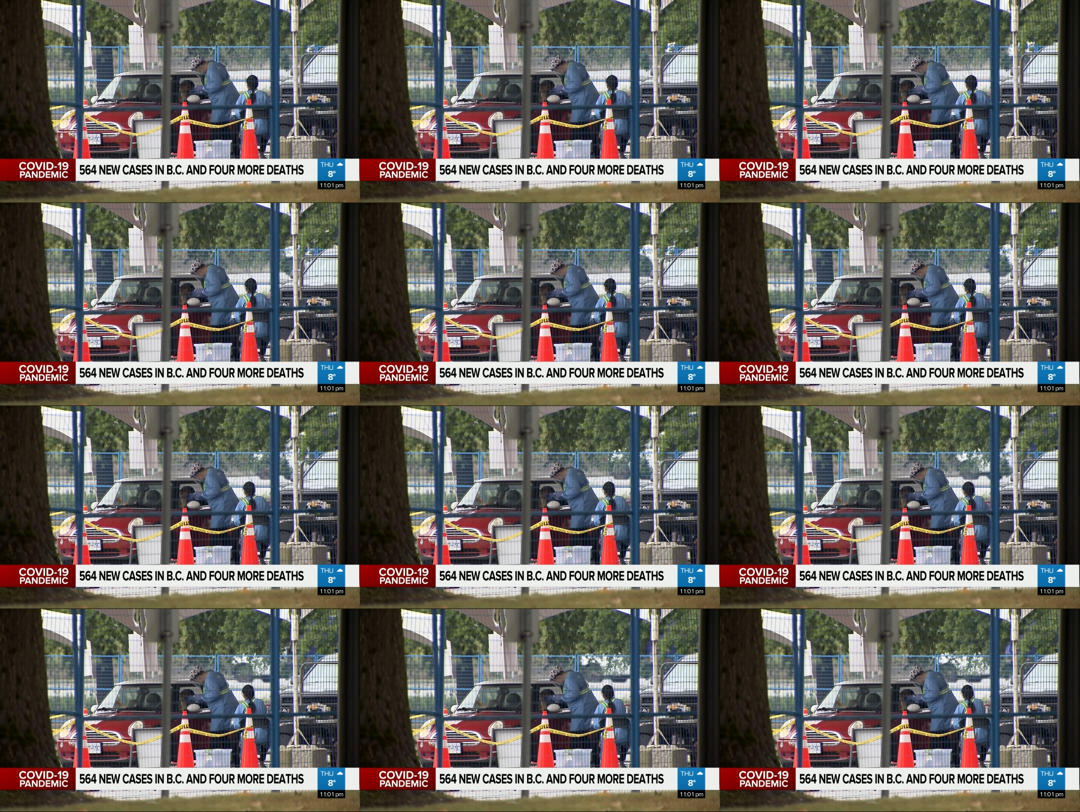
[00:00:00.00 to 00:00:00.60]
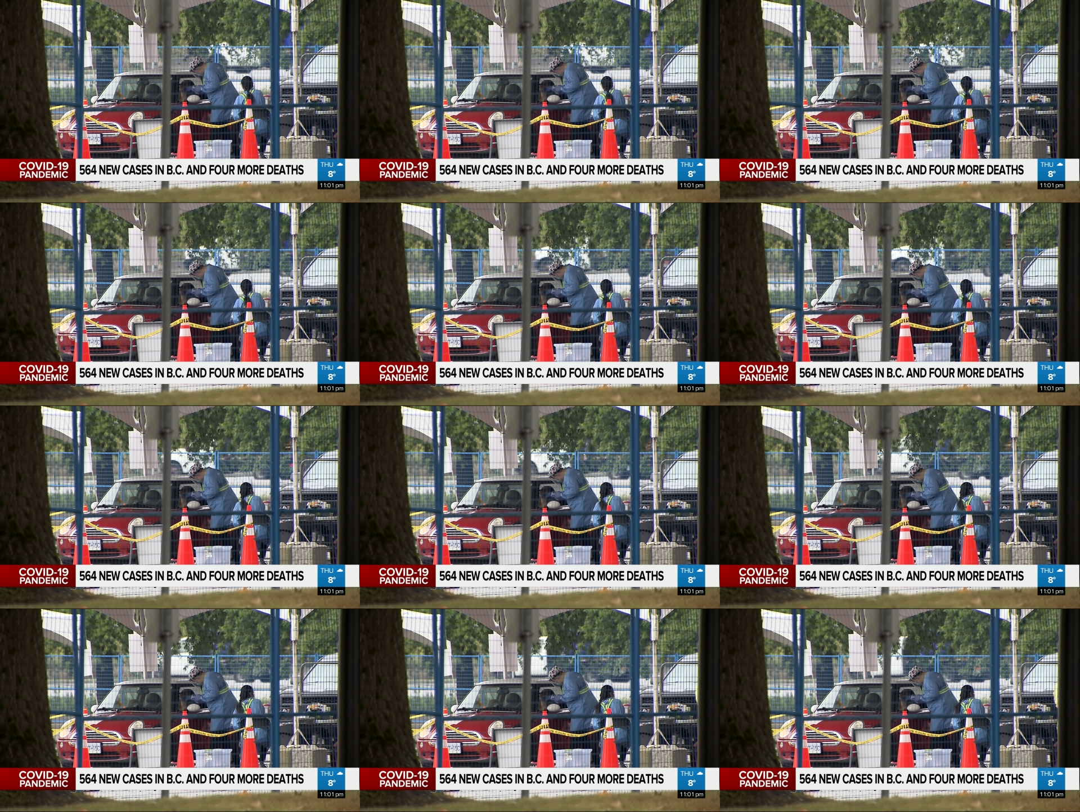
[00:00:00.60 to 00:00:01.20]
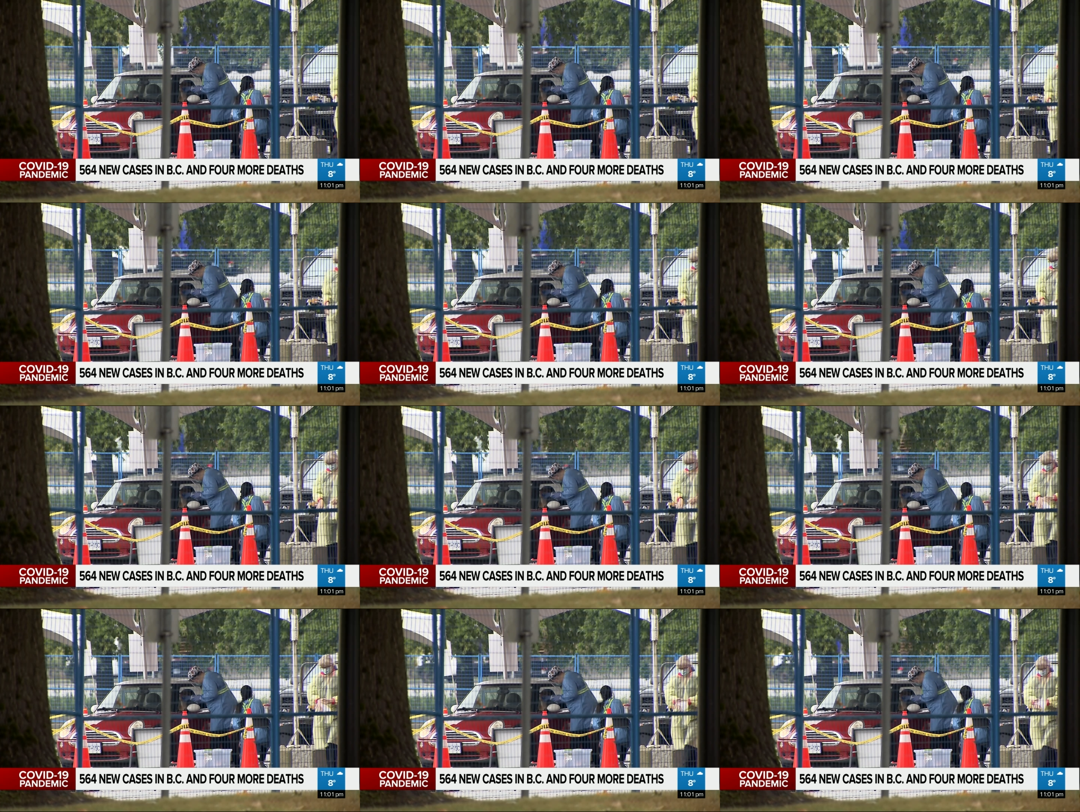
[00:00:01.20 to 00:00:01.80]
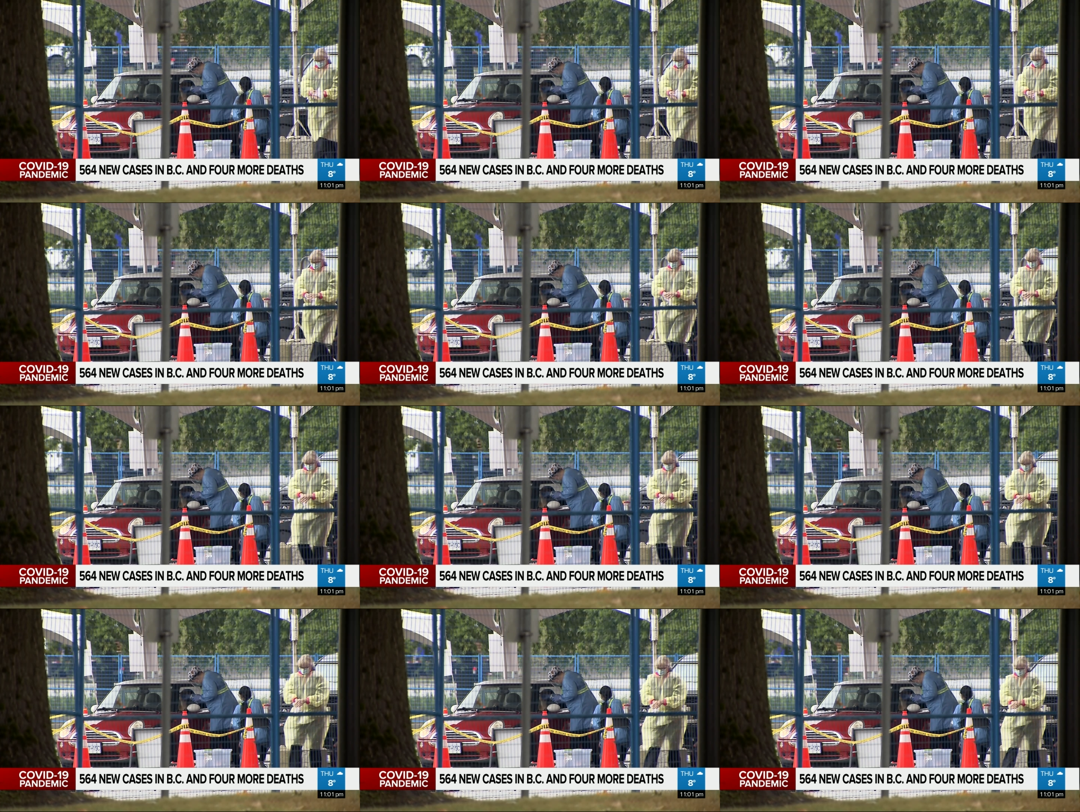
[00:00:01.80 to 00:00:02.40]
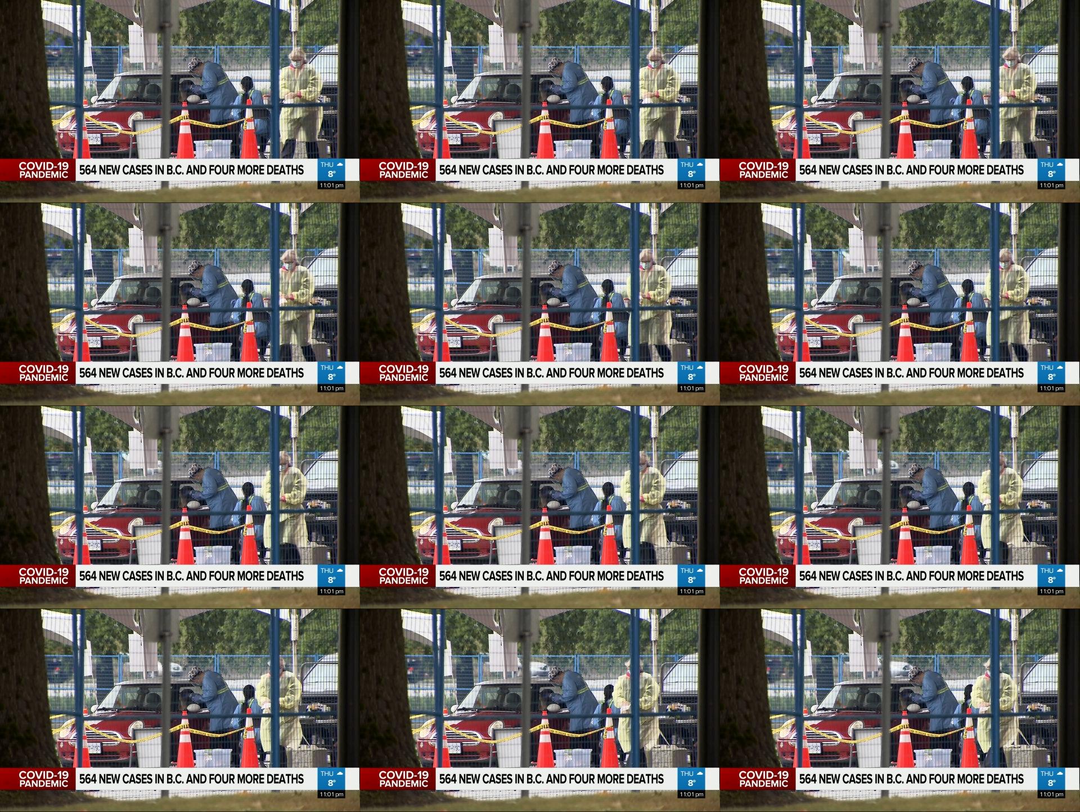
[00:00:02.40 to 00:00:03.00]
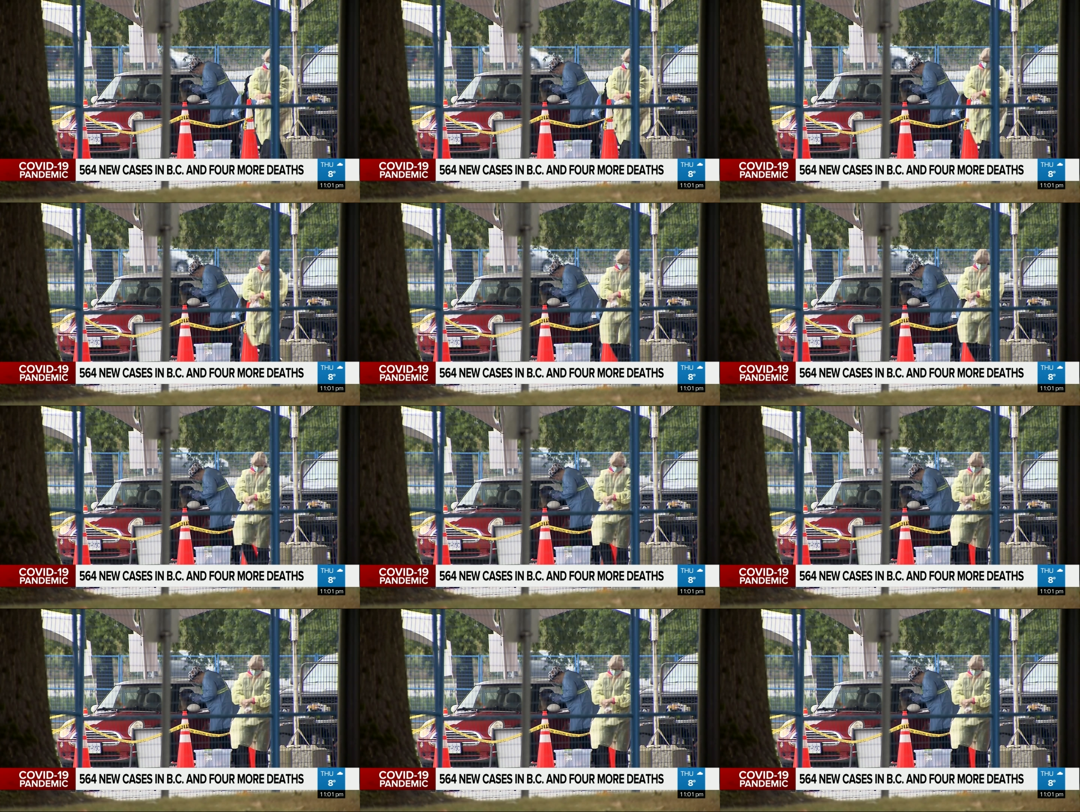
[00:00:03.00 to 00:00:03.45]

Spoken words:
Nobody's mouth can be seen.